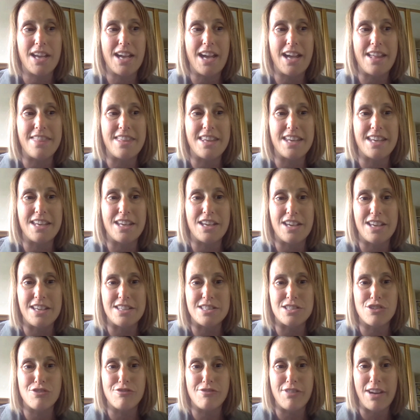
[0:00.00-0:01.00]
I think
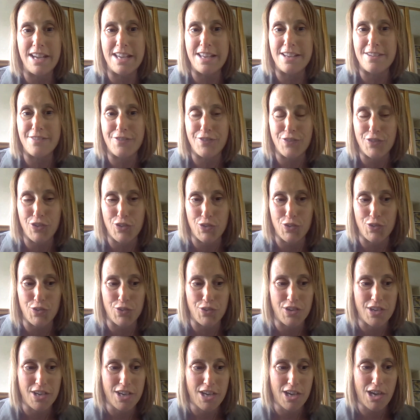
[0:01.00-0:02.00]
it's great
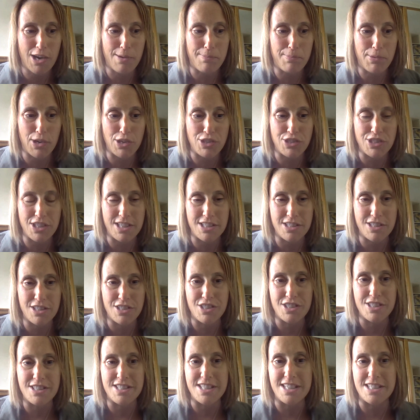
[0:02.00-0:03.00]
for a project
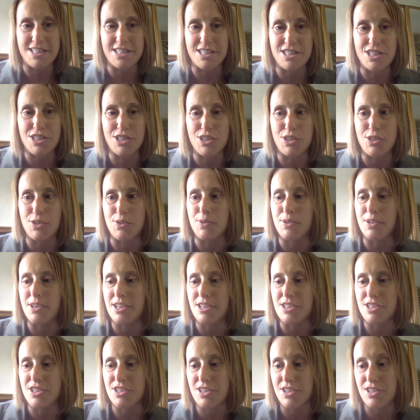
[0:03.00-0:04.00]
such as this to
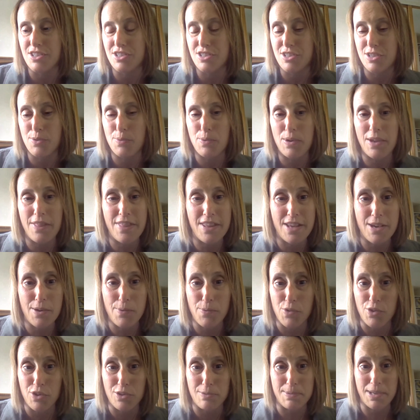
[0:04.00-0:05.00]
to win the
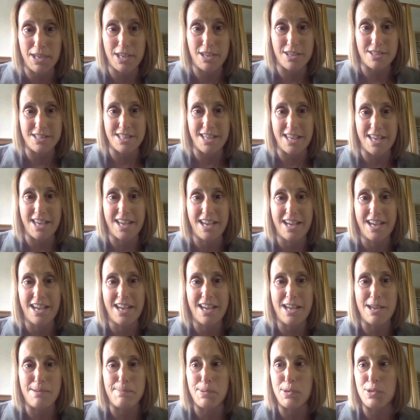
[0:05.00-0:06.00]
award because it,
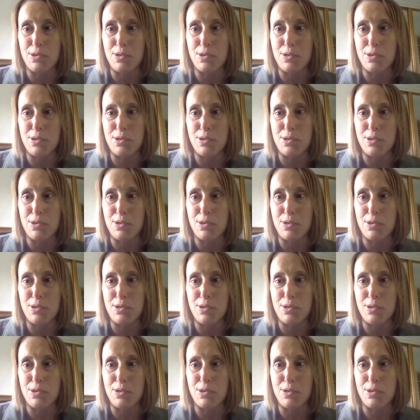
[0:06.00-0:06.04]
it